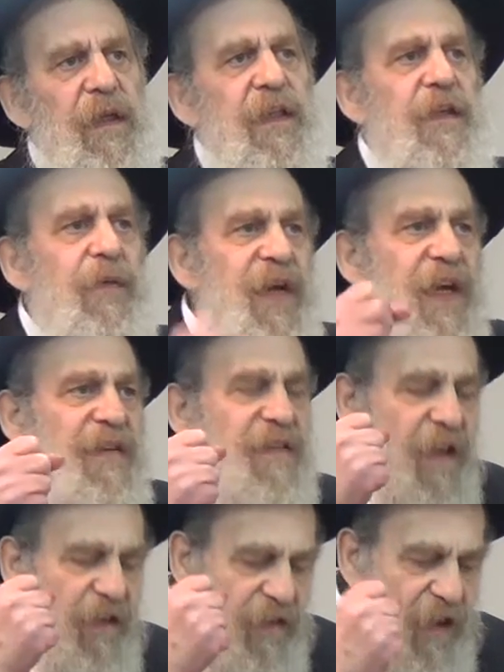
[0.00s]

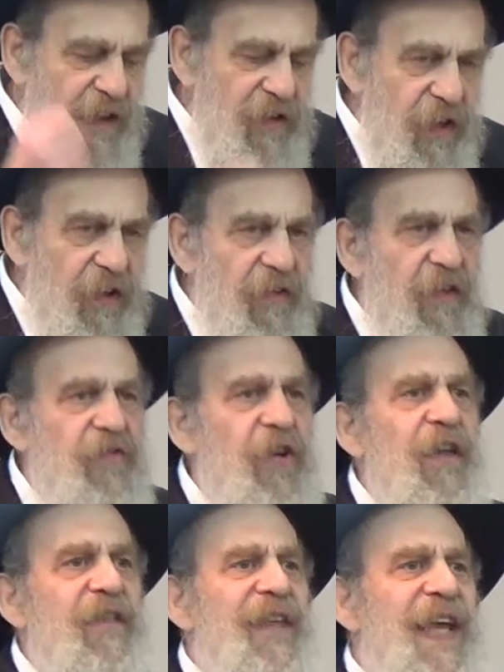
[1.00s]

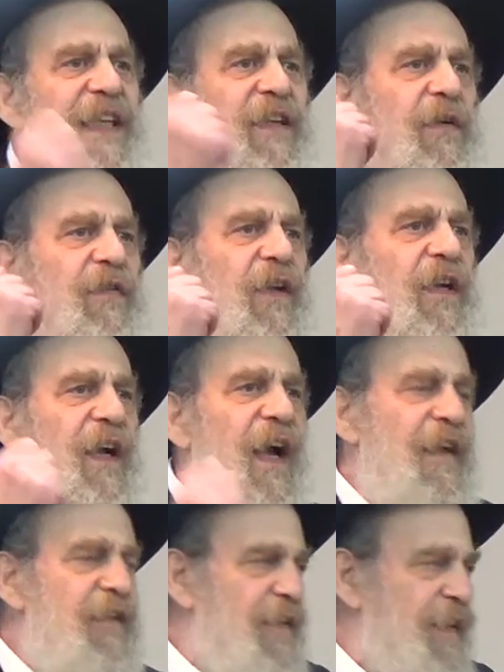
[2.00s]
Just like there is a
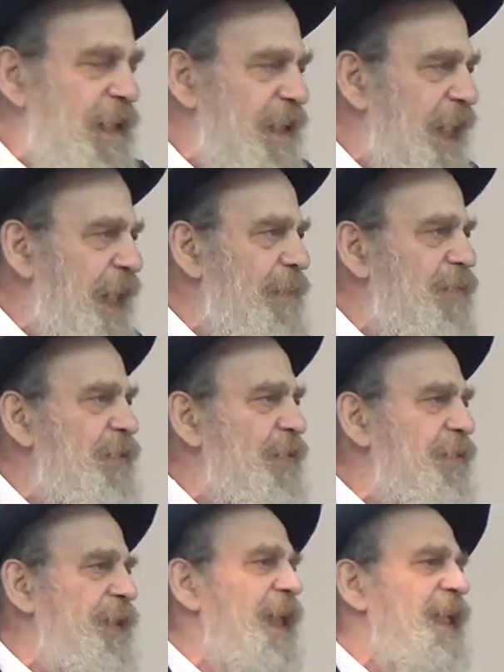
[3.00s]
concept that the Eibusher
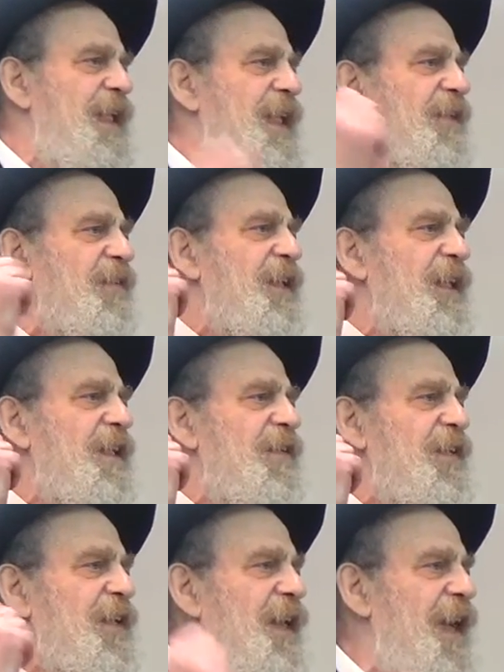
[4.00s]
created everything,
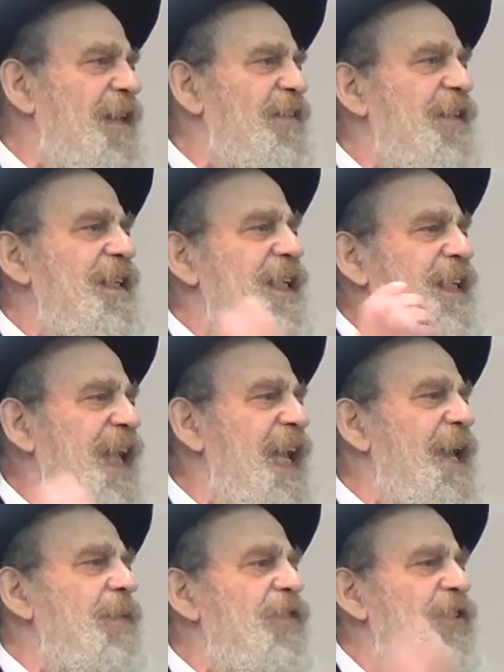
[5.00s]
there's a concept that the
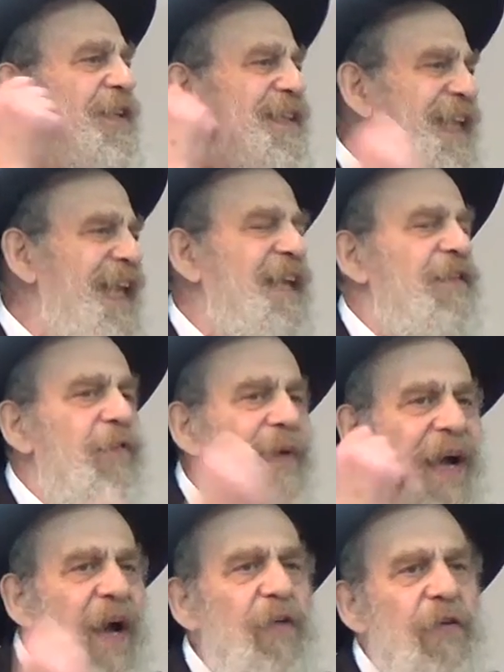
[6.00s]
Eibusher takes you
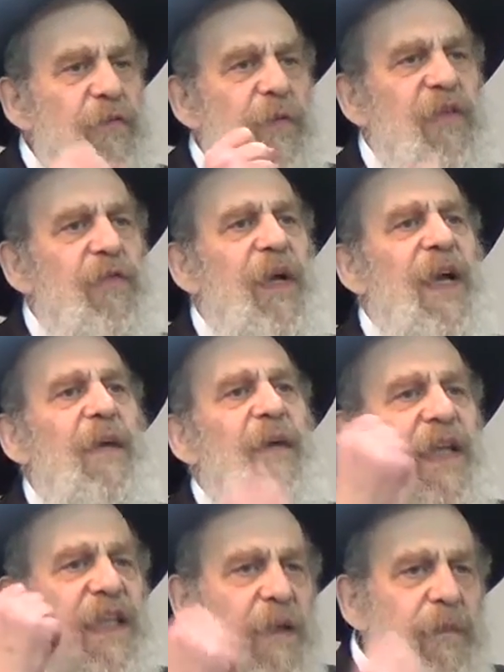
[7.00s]
out of Mitzrayim.
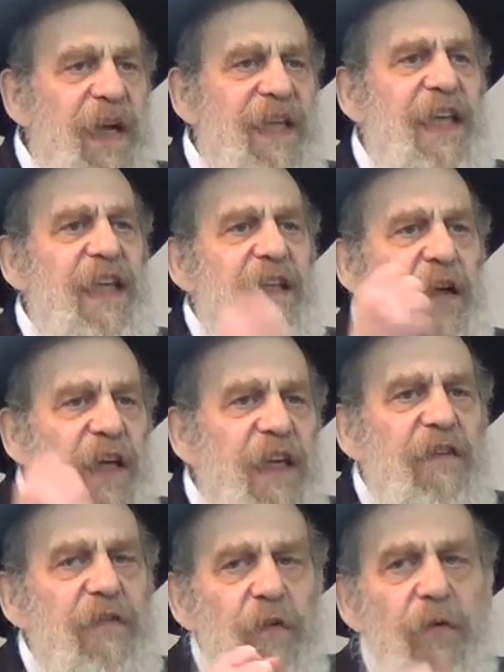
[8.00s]
That by Yid there
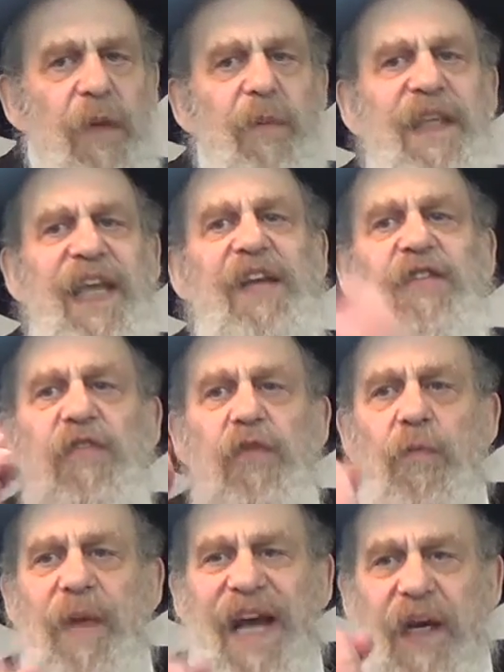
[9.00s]
is no limitation,
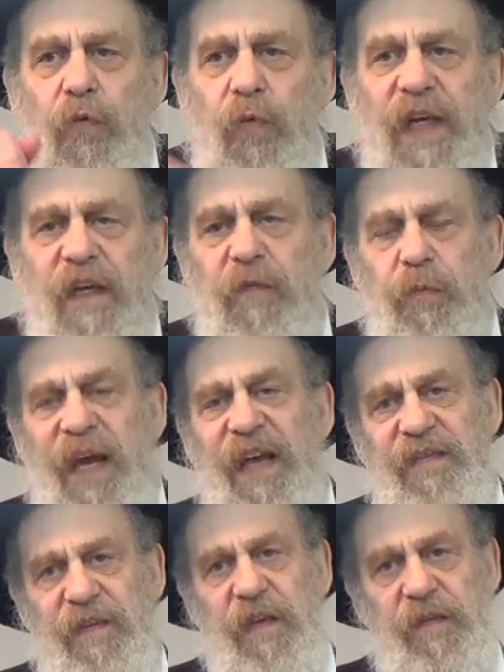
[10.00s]
no matter what his
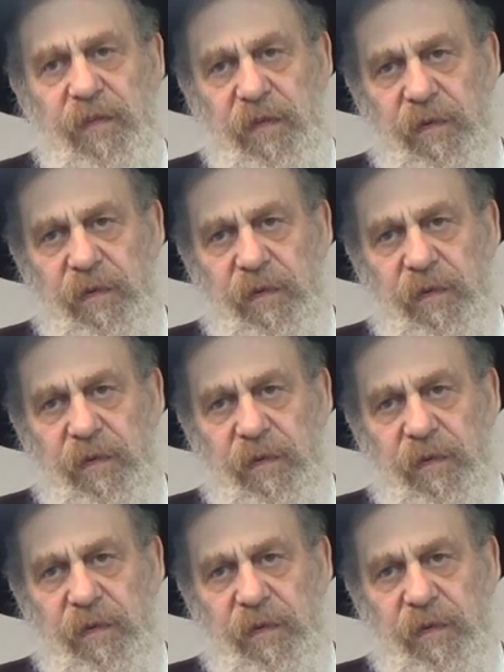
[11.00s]
past is.